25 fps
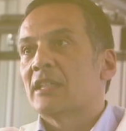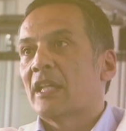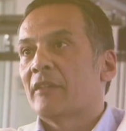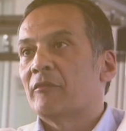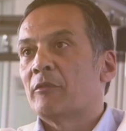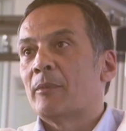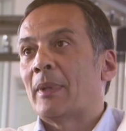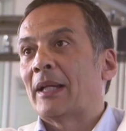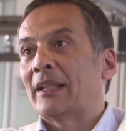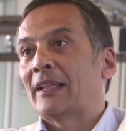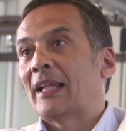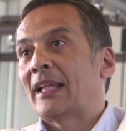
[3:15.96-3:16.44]
every
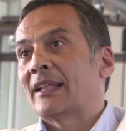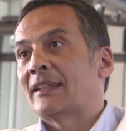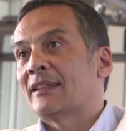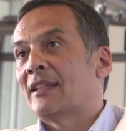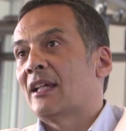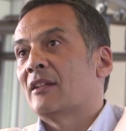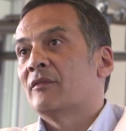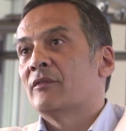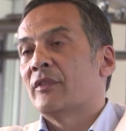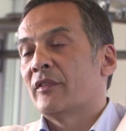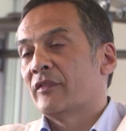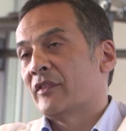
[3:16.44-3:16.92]
about like
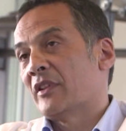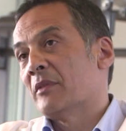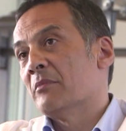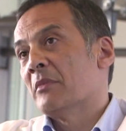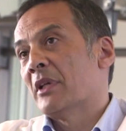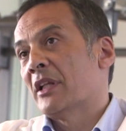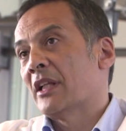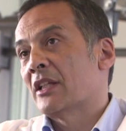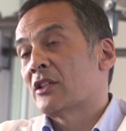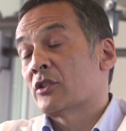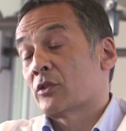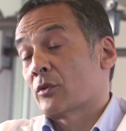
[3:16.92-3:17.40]
10-15
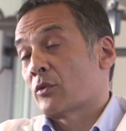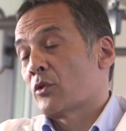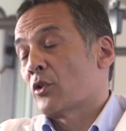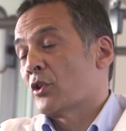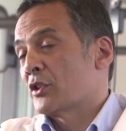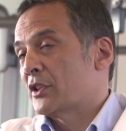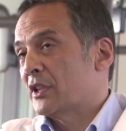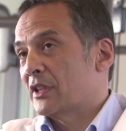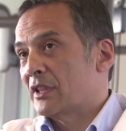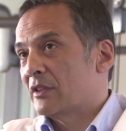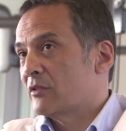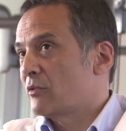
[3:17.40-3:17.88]
minutes. Of
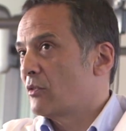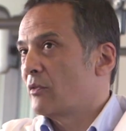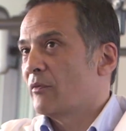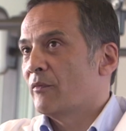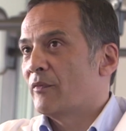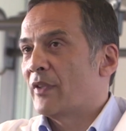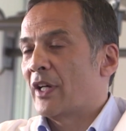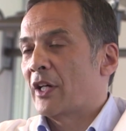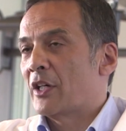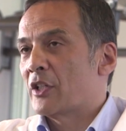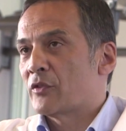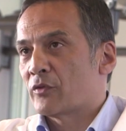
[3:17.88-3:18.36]
course, it
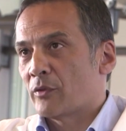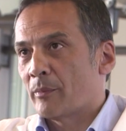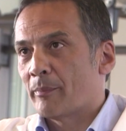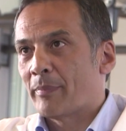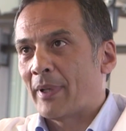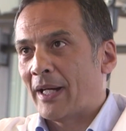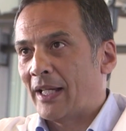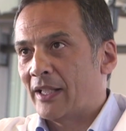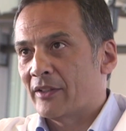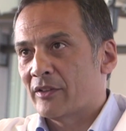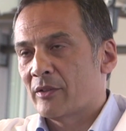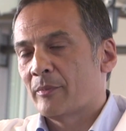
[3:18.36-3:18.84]
varies from
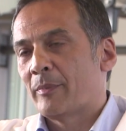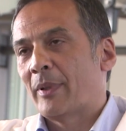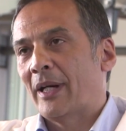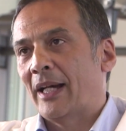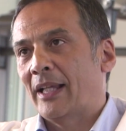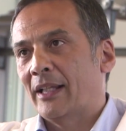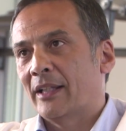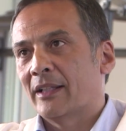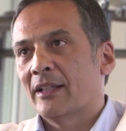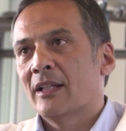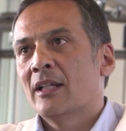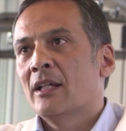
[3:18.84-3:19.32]
pilot to
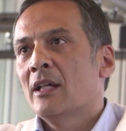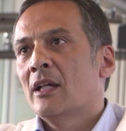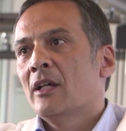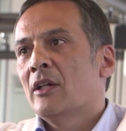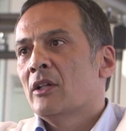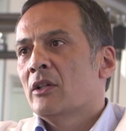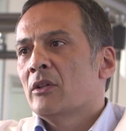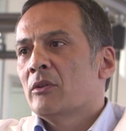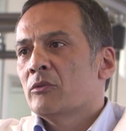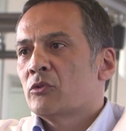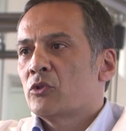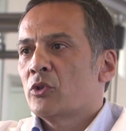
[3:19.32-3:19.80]
pilot,
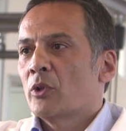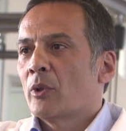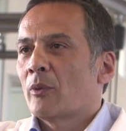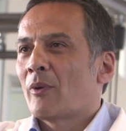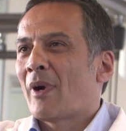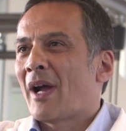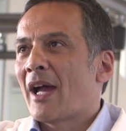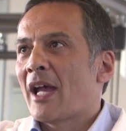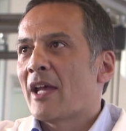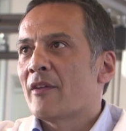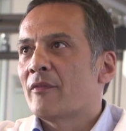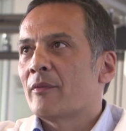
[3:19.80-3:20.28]
to
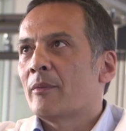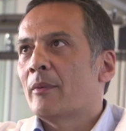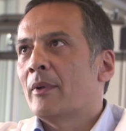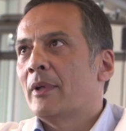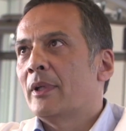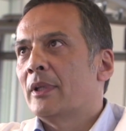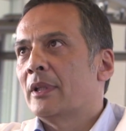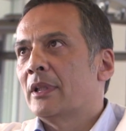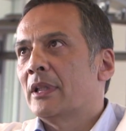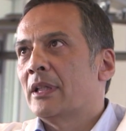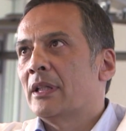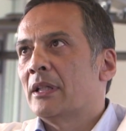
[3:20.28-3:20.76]
arrive
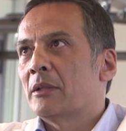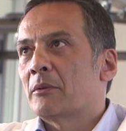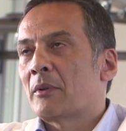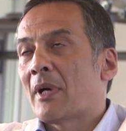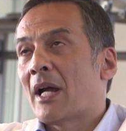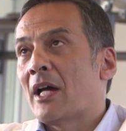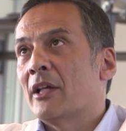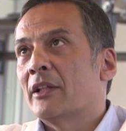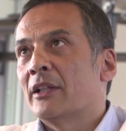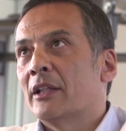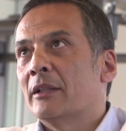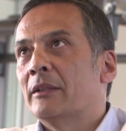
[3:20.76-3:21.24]

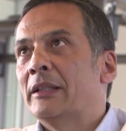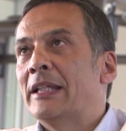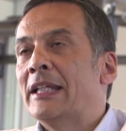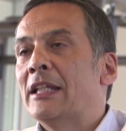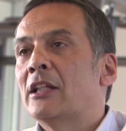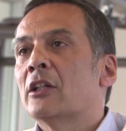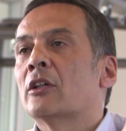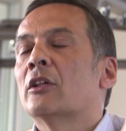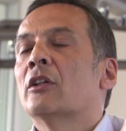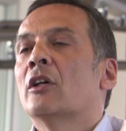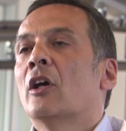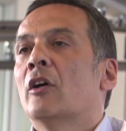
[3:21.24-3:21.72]
around 1
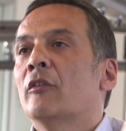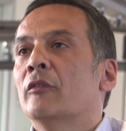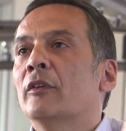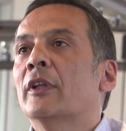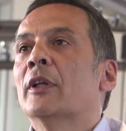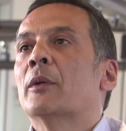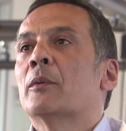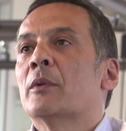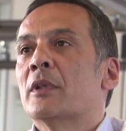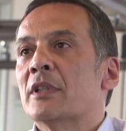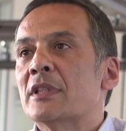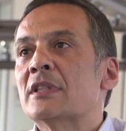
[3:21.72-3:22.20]
liter of
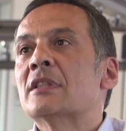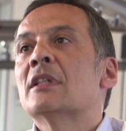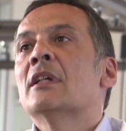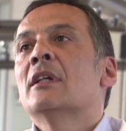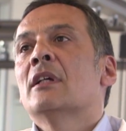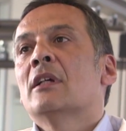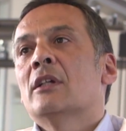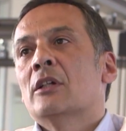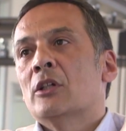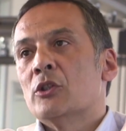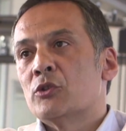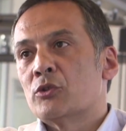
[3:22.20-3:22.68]
liquids
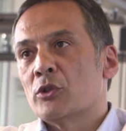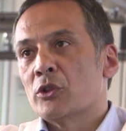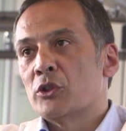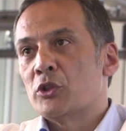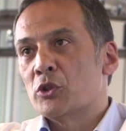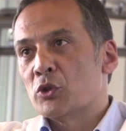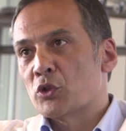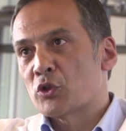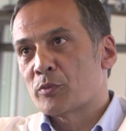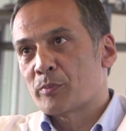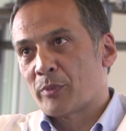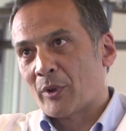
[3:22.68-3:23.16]

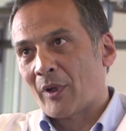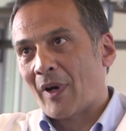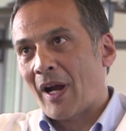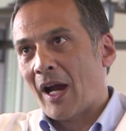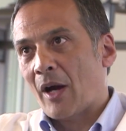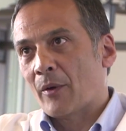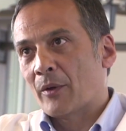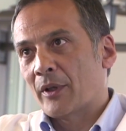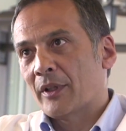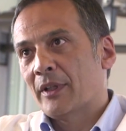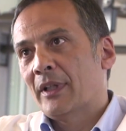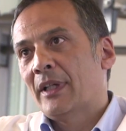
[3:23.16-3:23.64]
introduced per
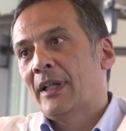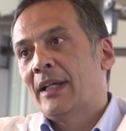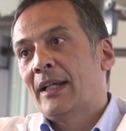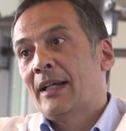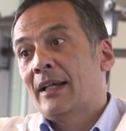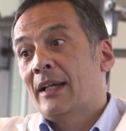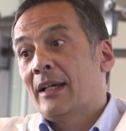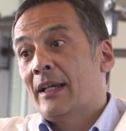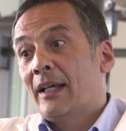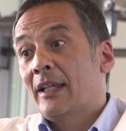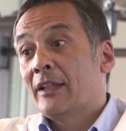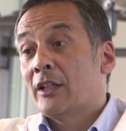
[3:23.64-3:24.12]
hour.
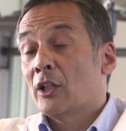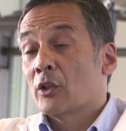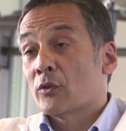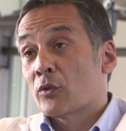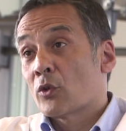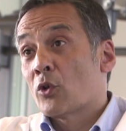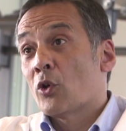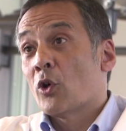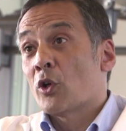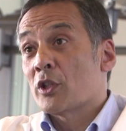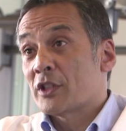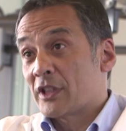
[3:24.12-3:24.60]
And then, of
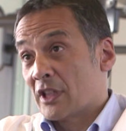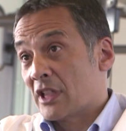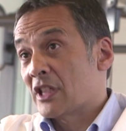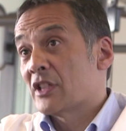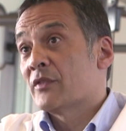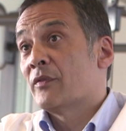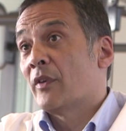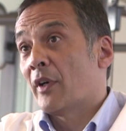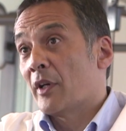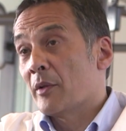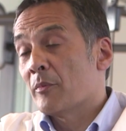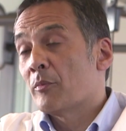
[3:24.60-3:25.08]
course, it is
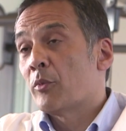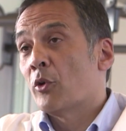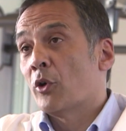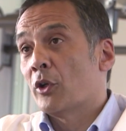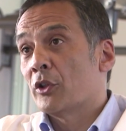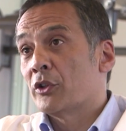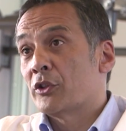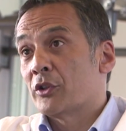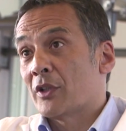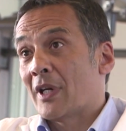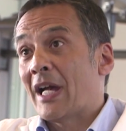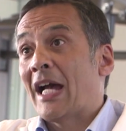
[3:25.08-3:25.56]
very
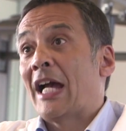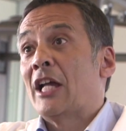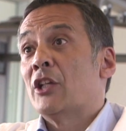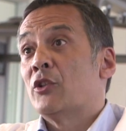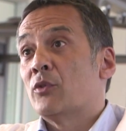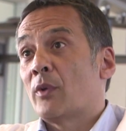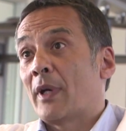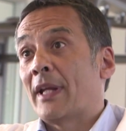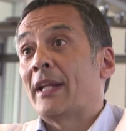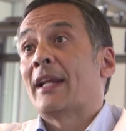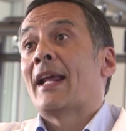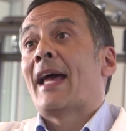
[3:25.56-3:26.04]
important to
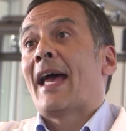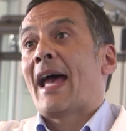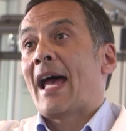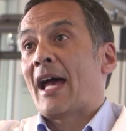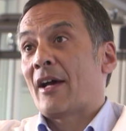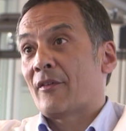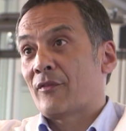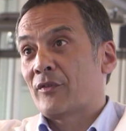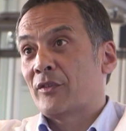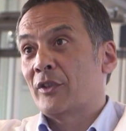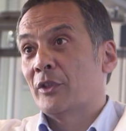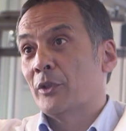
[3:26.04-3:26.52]
hydrate
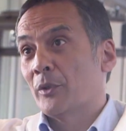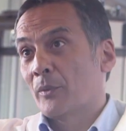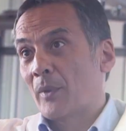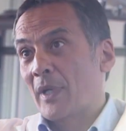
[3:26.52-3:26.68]
after the